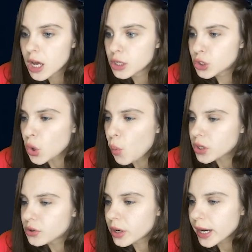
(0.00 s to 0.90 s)
So
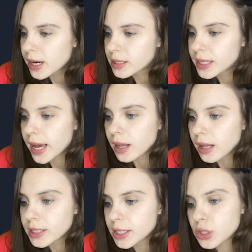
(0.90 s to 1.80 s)
what triggers the
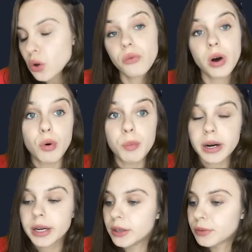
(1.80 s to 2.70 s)
analysis of our
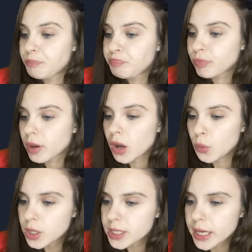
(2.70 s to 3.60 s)
market?
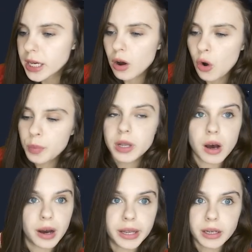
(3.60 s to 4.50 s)
We see open
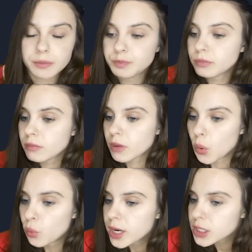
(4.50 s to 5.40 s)
high,
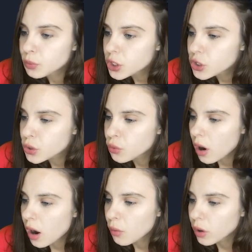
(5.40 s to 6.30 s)
we switch to
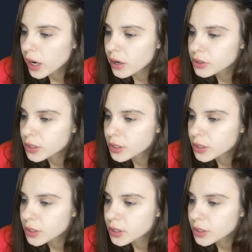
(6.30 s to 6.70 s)
our currency